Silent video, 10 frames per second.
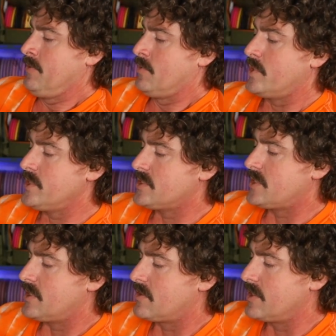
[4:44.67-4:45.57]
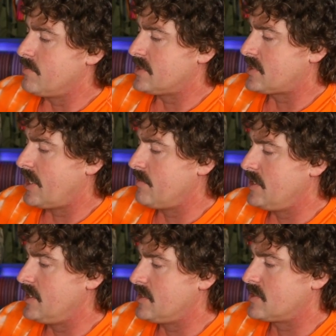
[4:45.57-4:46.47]
One is that it limits how many
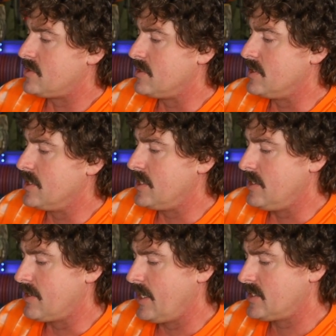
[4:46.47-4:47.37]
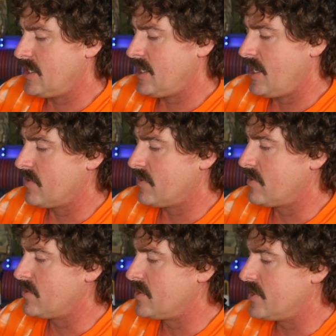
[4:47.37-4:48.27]
discs you can get in there. As I have it
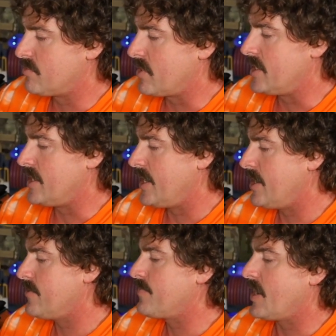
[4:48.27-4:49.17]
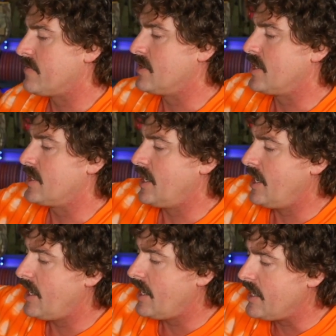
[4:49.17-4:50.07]
loaded up right now, I've got
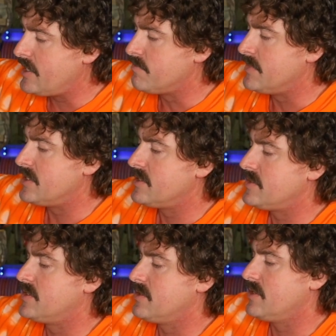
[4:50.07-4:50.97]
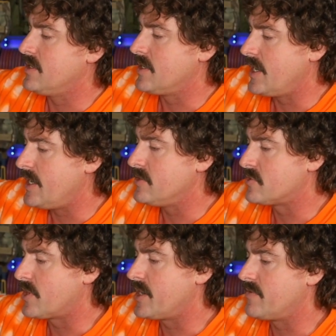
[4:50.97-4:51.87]
8 mids and 8
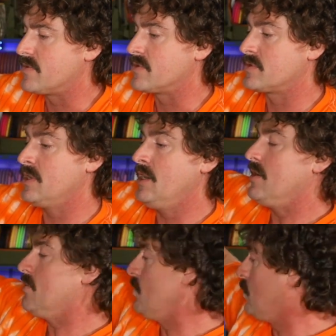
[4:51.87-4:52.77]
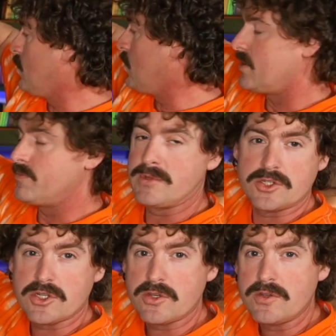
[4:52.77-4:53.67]
drivers. what I'm going to
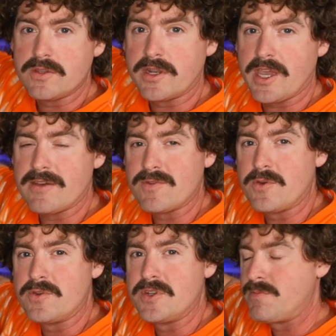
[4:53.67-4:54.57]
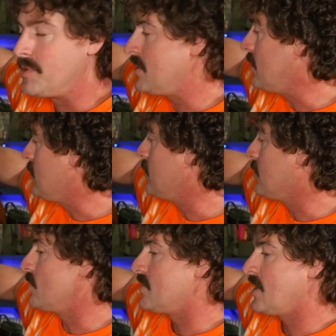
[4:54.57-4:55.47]
show you that I have loaded up in here
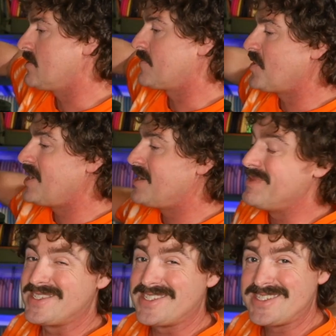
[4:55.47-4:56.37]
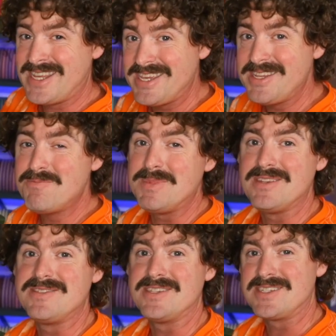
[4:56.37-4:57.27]
without the frame is 10
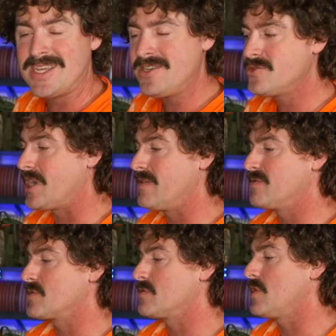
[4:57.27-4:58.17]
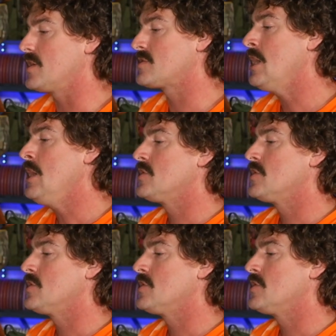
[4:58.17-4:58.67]
mids and 10 drivers across.